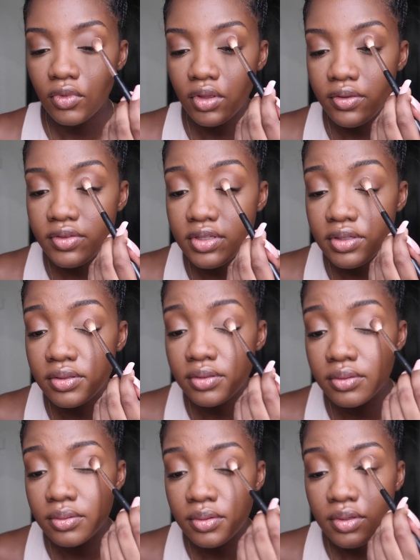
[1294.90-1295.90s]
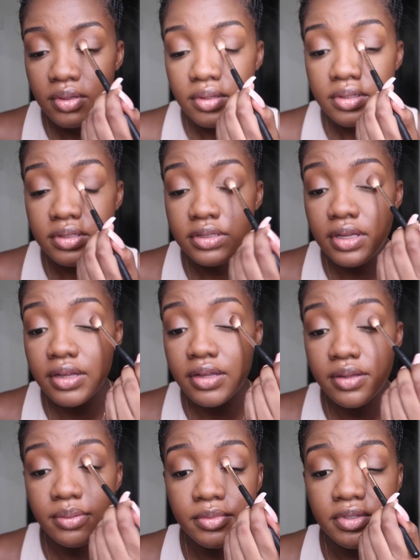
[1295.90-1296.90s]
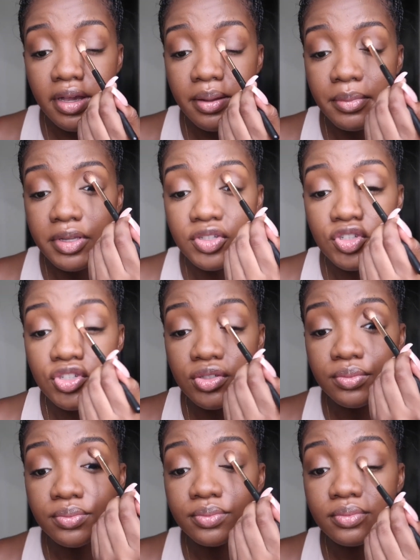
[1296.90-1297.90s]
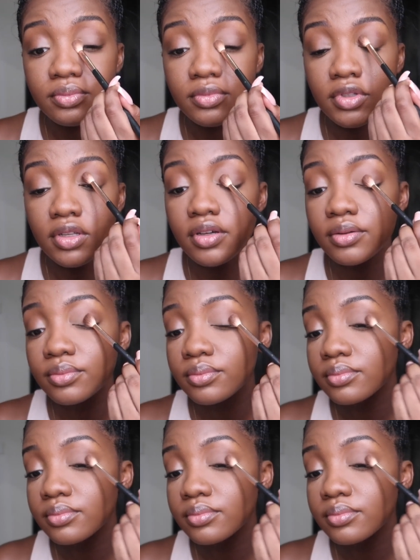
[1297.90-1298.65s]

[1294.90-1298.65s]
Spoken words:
gives it some dimension, you know.